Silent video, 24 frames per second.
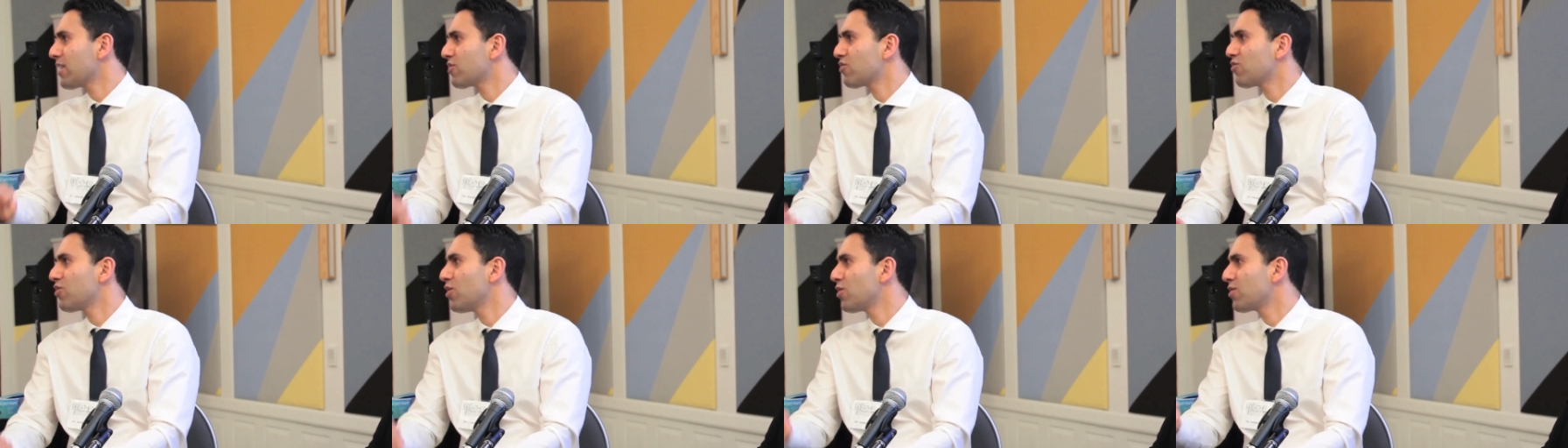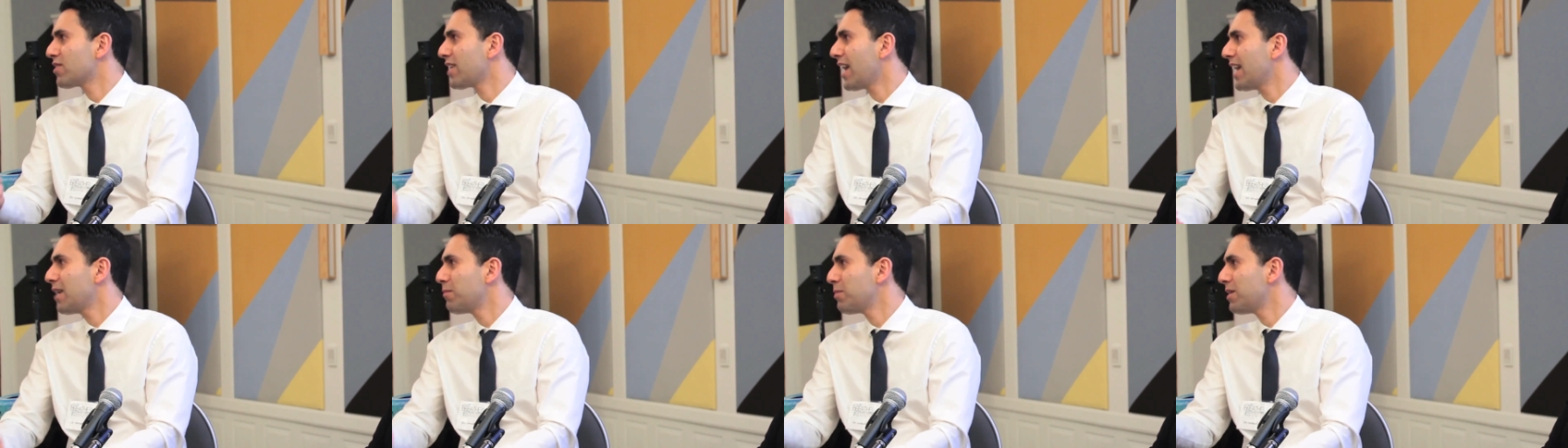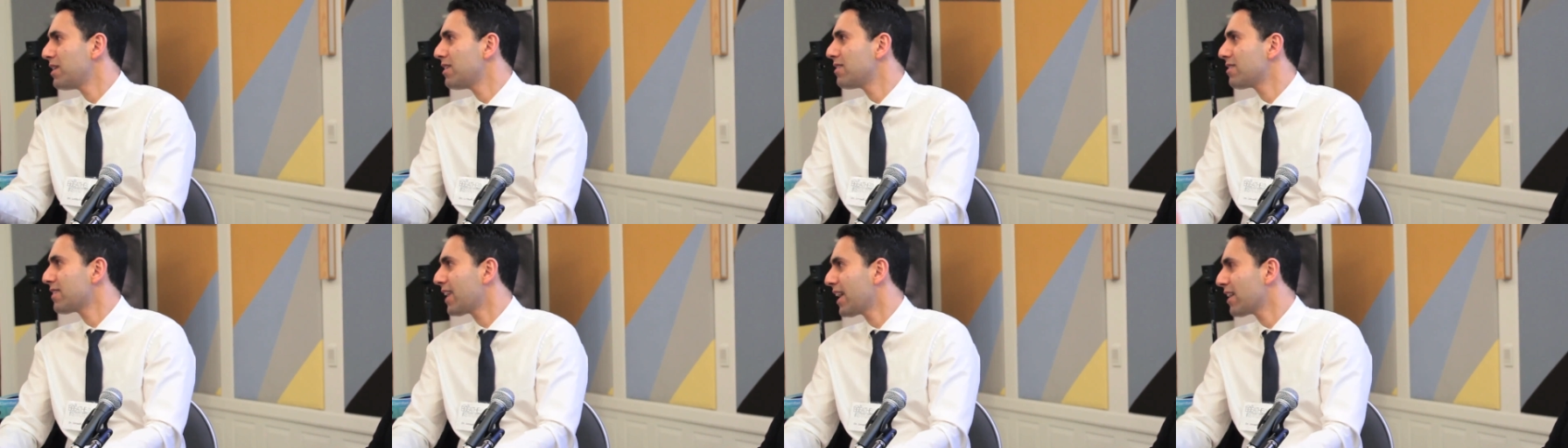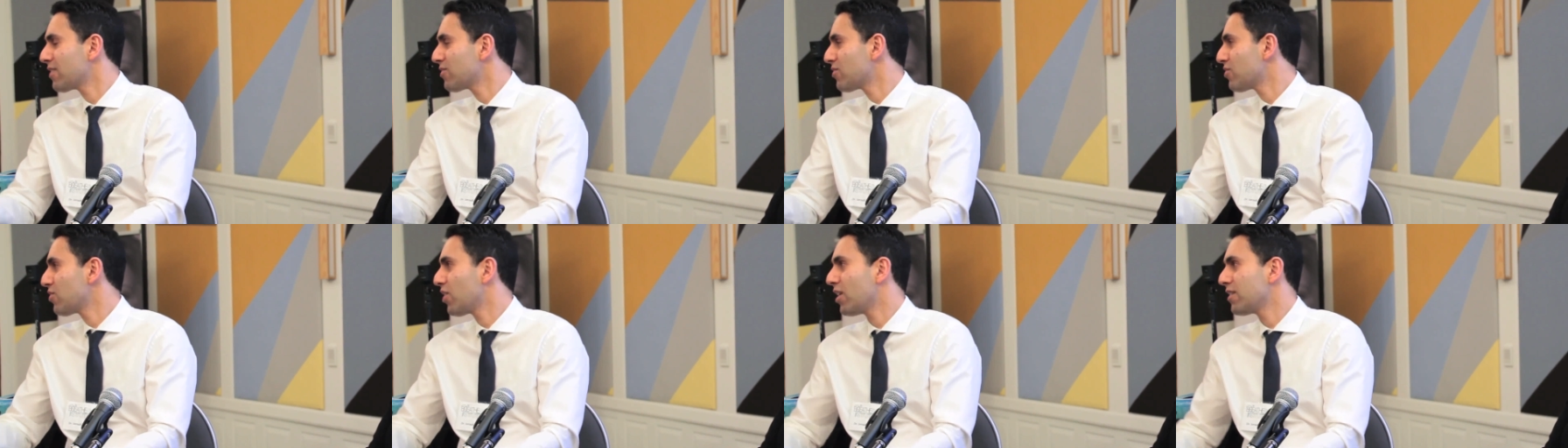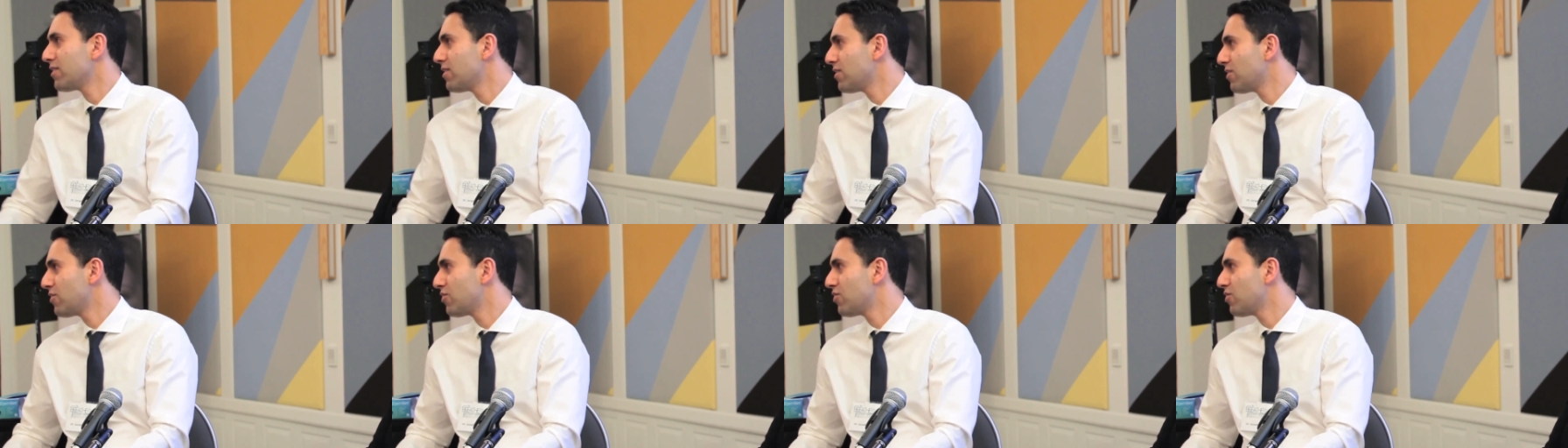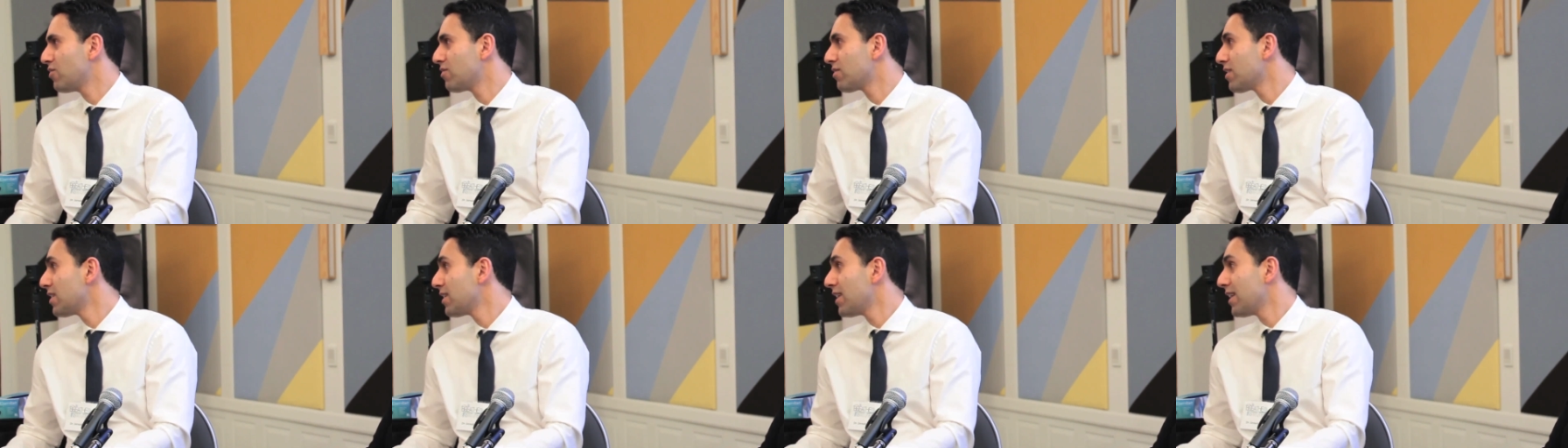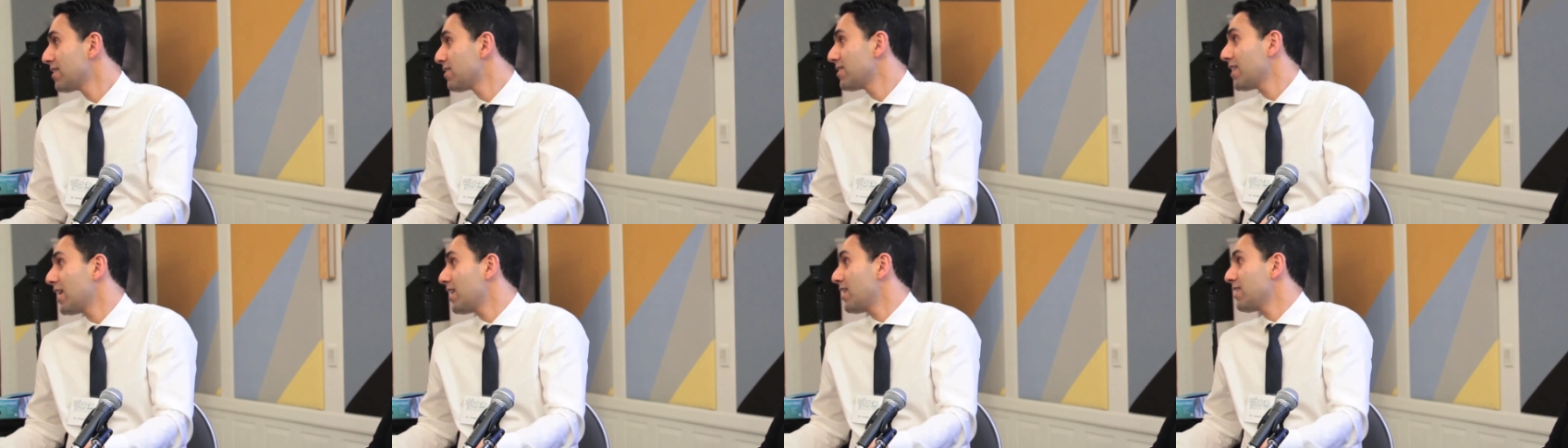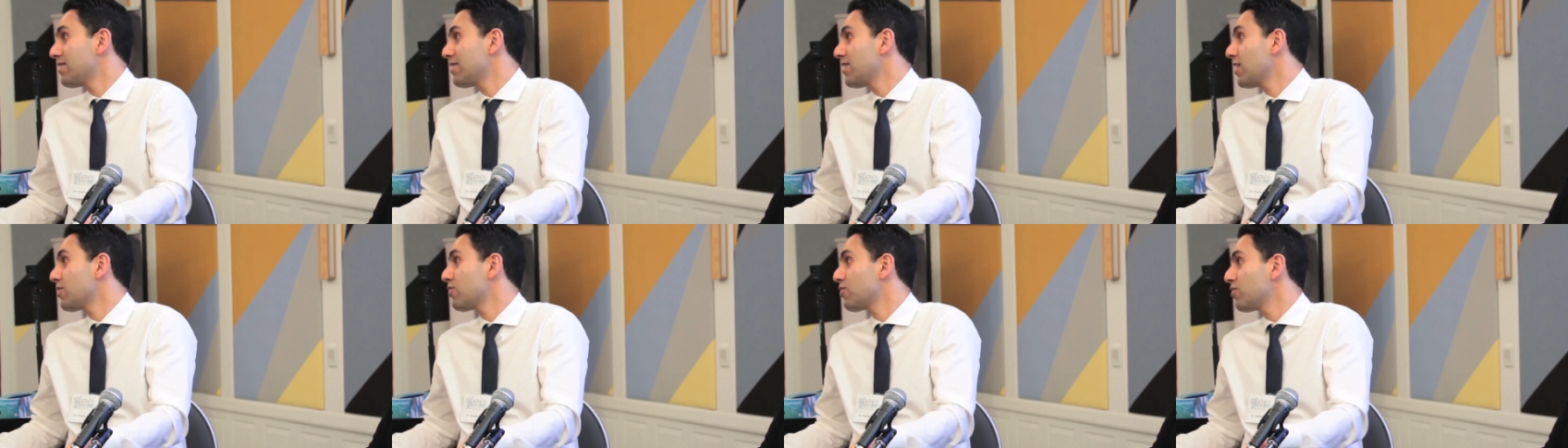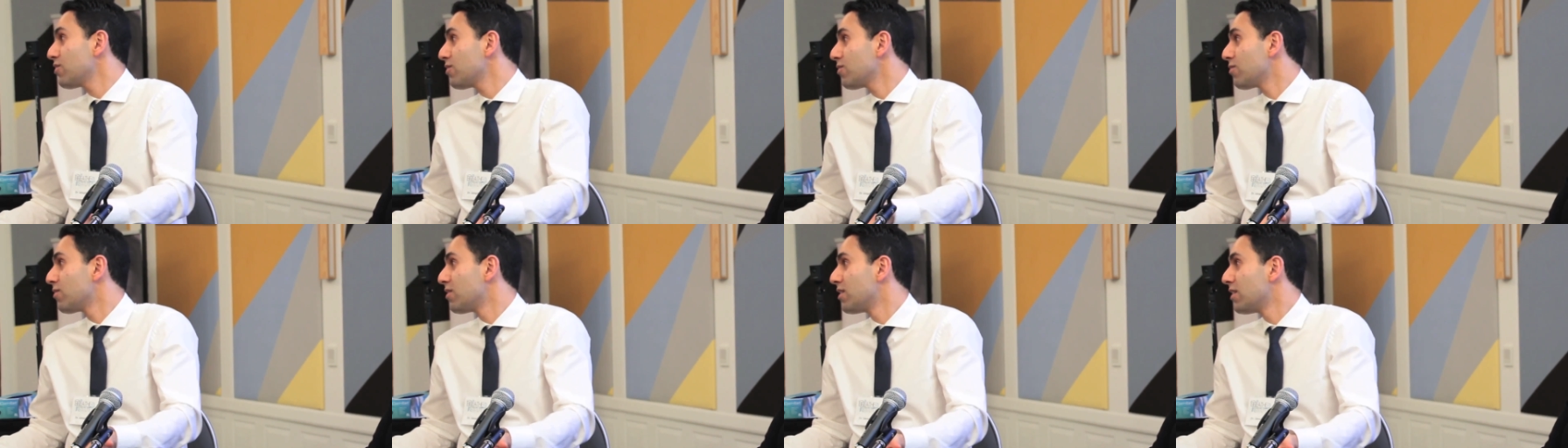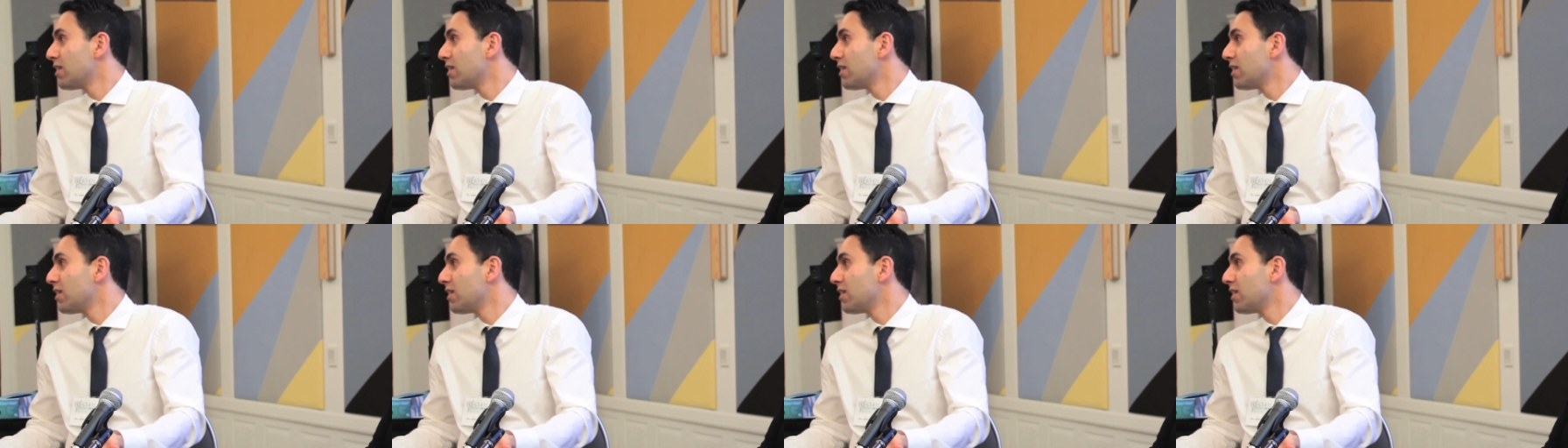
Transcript: stroke, diabetes, cancer, all these issues. That's not, that's not true.